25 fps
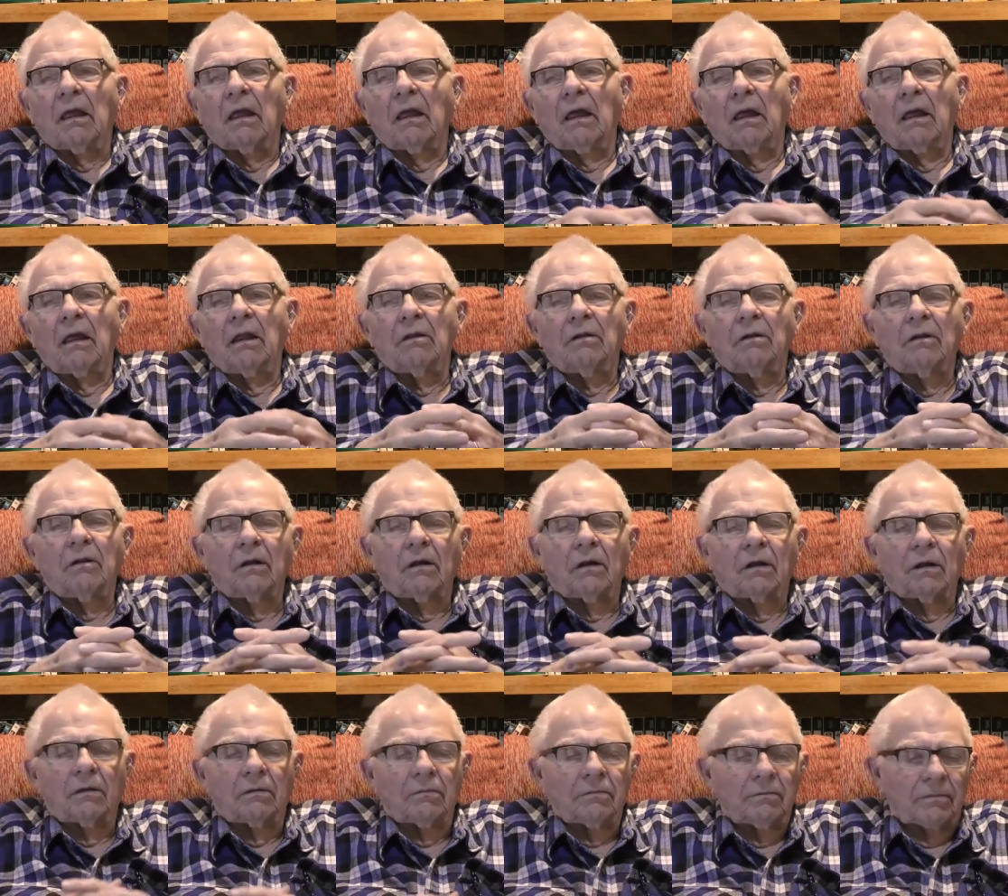And
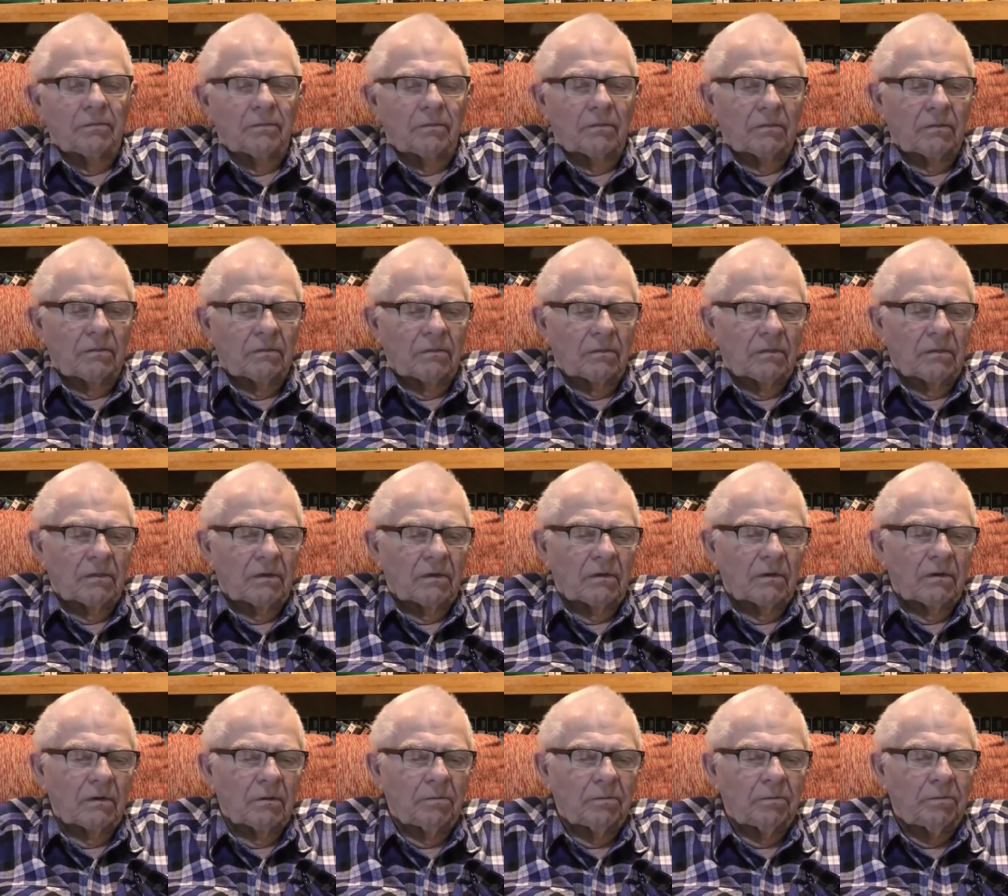the
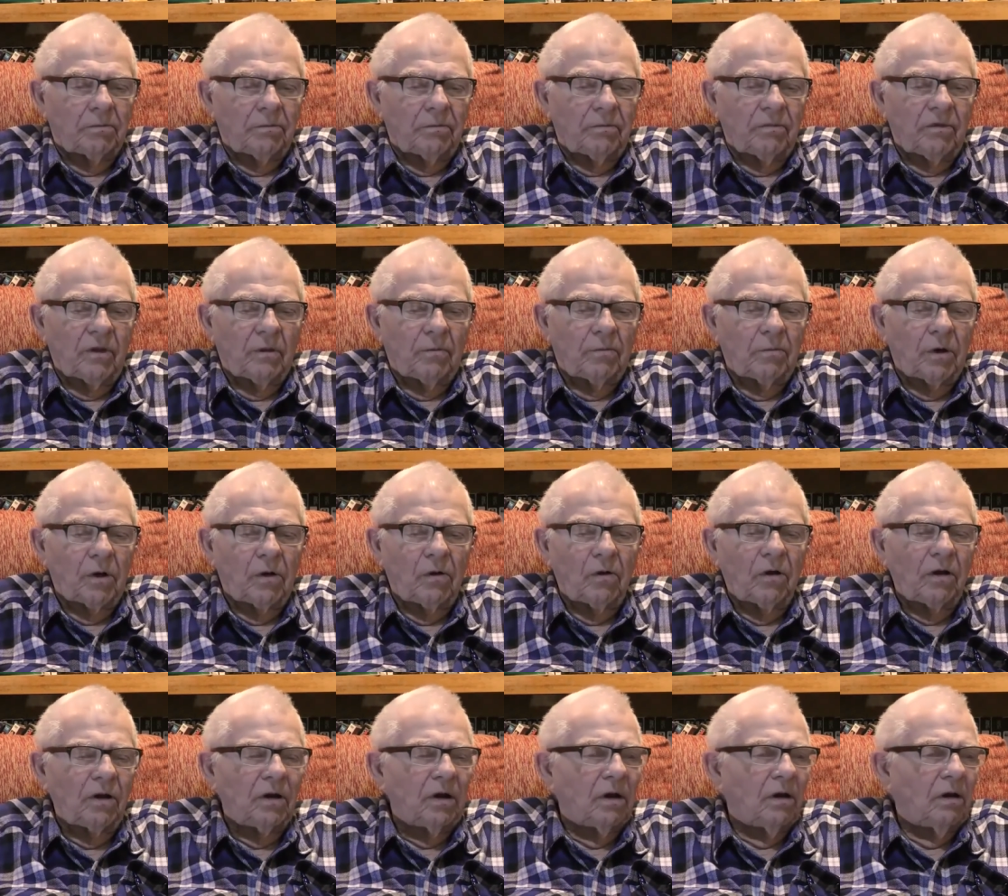
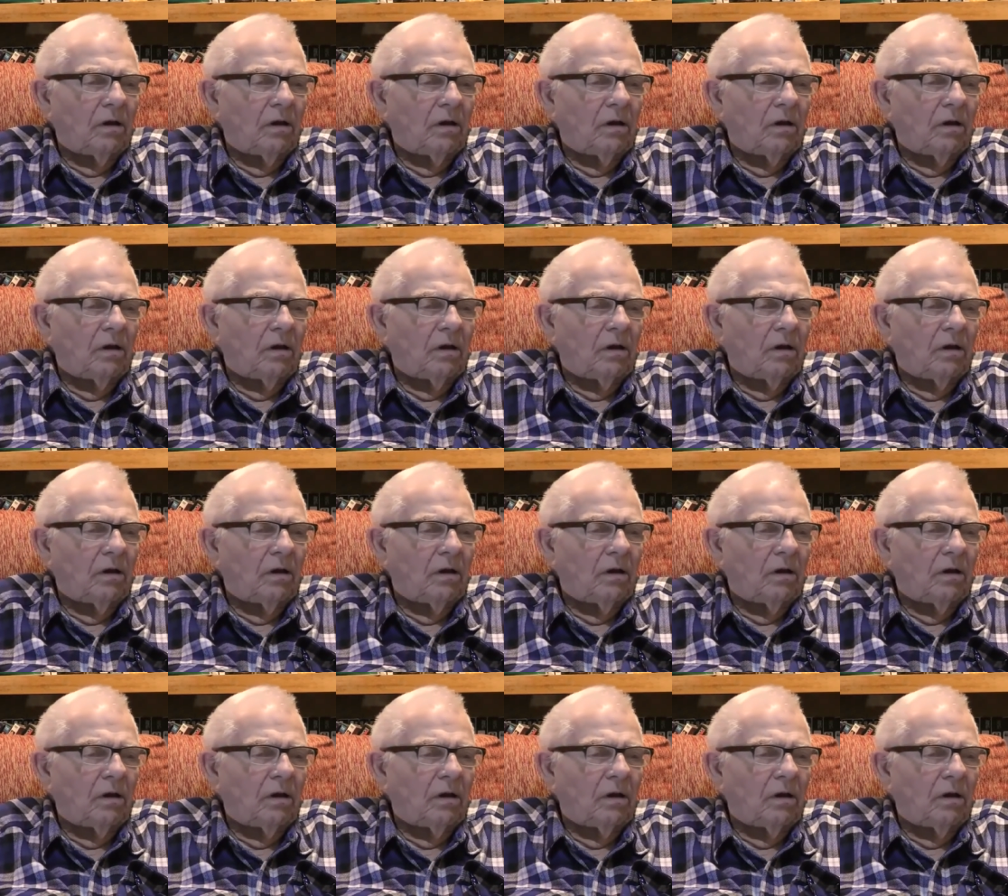Bowling